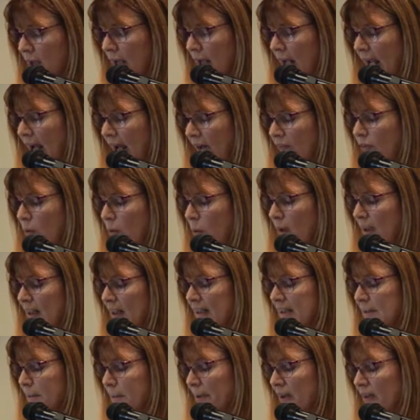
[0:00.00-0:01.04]
Everyone
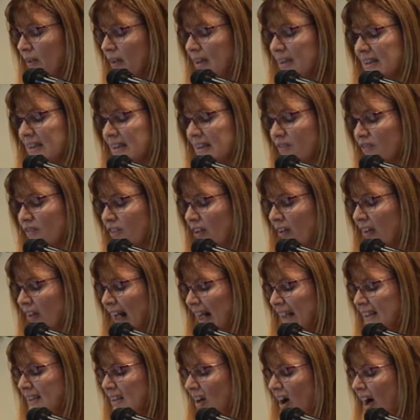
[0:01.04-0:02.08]
experiences fear and
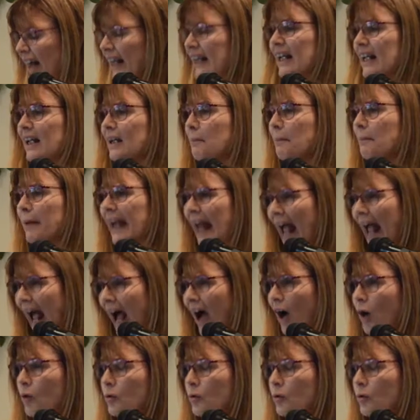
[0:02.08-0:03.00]
anxiety, but how